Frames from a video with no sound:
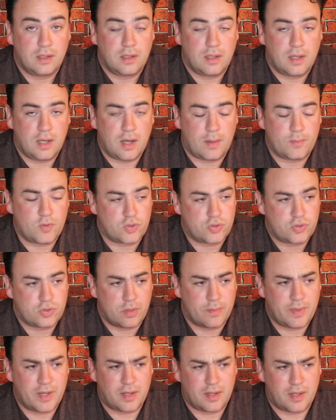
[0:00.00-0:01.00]
I'm not sure
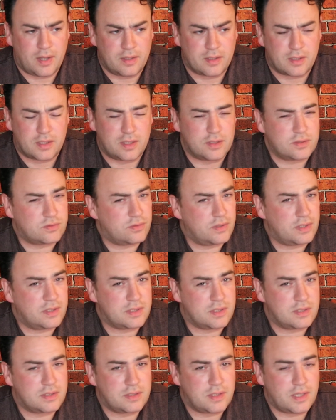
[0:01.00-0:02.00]
about other countries
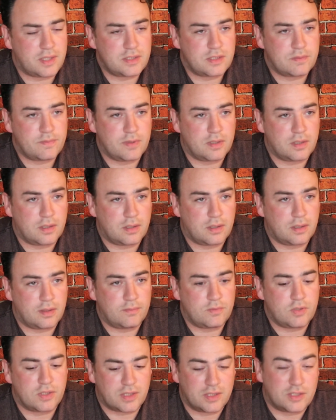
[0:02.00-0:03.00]
as such, but
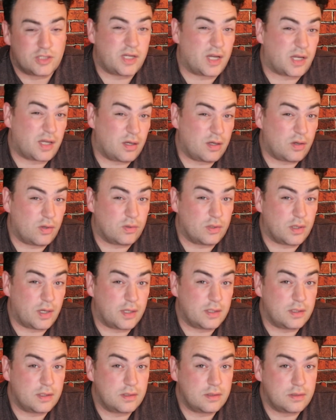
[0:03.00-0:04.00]
you can check it
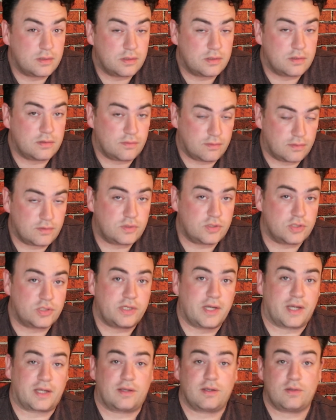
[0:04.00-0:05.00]
online to
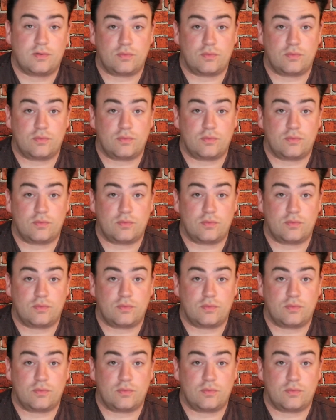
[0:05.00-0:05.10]
check